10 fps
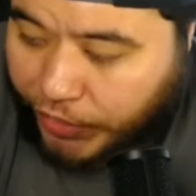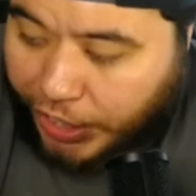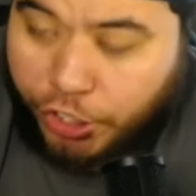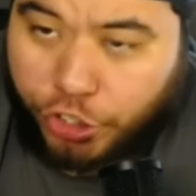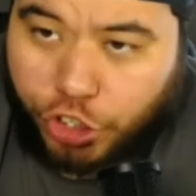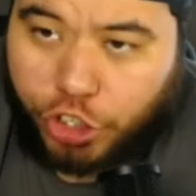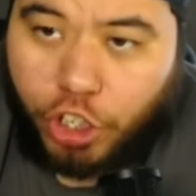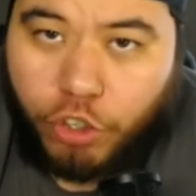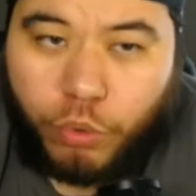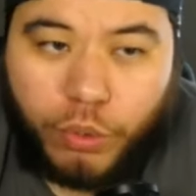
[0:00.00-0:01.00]
and
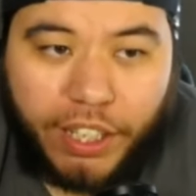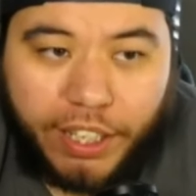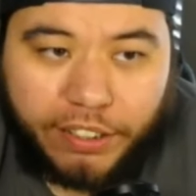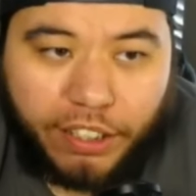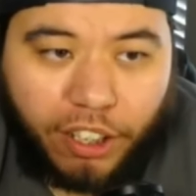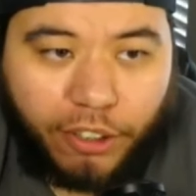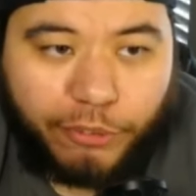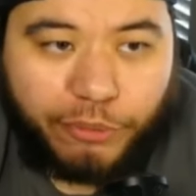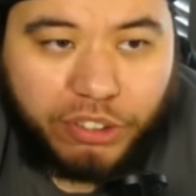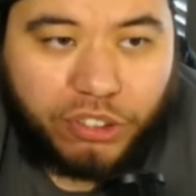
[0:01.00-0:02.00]
shown the
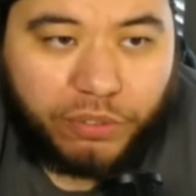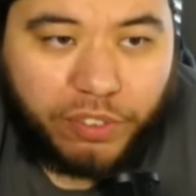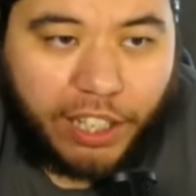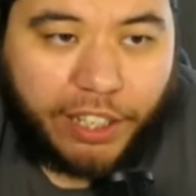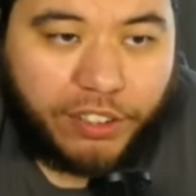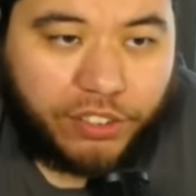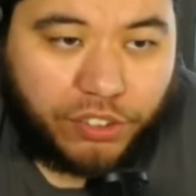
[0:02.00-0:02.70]
offensive line